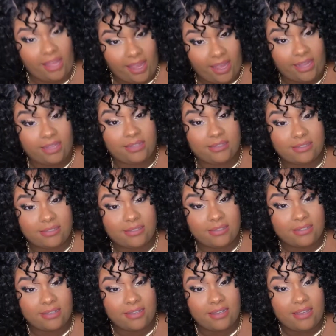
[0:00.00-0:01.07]
8.
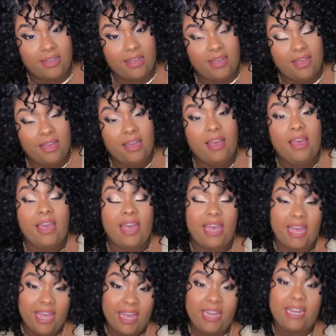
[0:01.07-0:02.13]

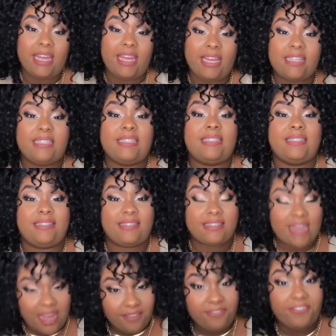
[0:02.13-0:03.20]
It is
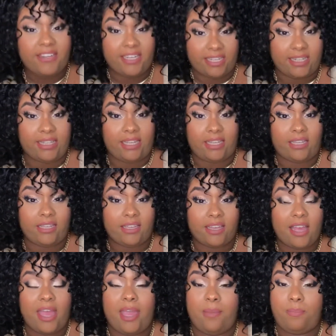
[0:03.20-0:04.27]
definitely
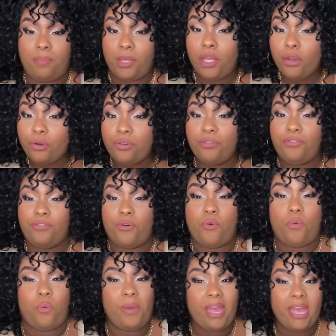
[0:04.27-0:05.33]
a
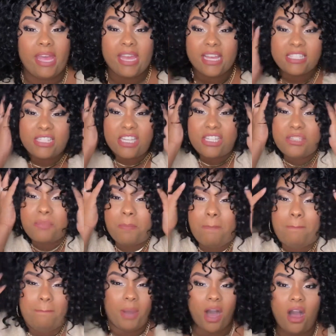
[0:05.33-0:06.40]
beautiful wig. It's just
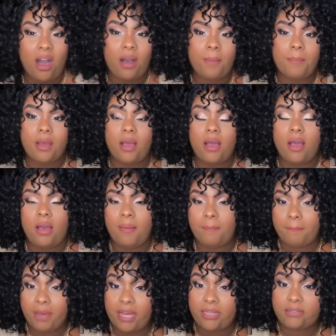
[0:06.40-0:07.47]
bomb.
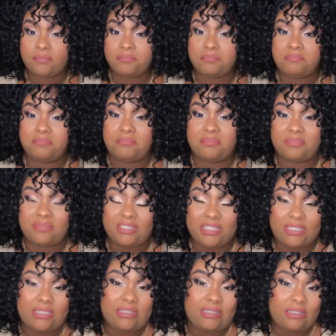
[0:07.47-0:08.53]
But
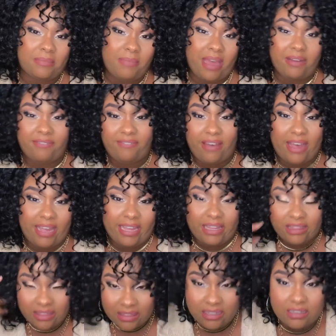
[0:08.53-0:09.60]
the mattifying
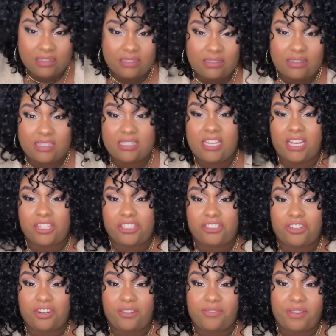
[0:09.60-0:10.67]
and the
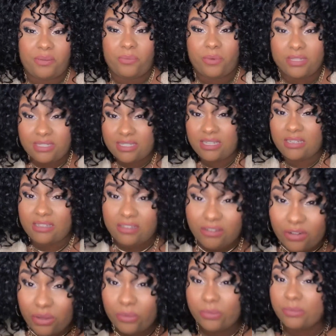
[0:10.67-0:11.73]
texture of it, once it,
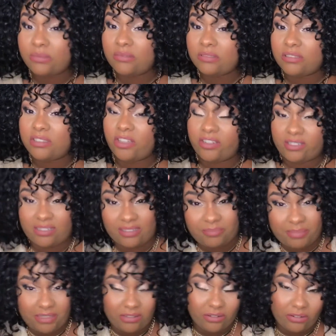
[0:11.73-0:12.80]
starts to
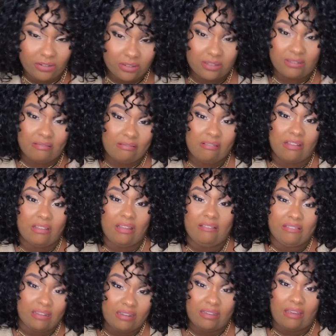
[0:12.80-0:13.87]
feel
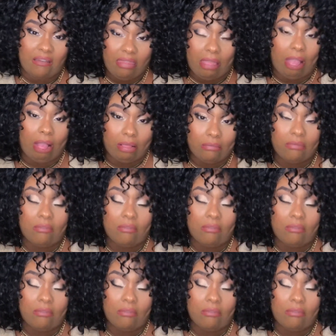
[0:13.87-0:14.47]
collected together,